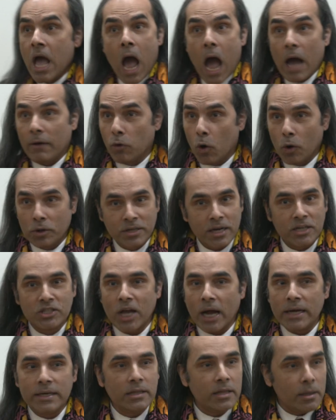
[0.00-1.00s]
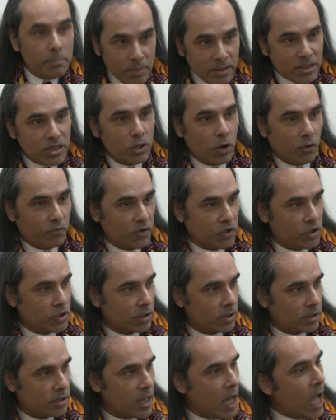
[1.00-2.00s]
I've hosted Chinese embassy
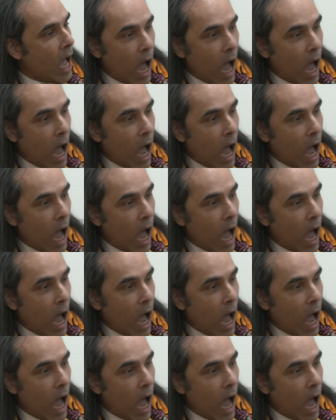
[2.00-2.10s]
officials.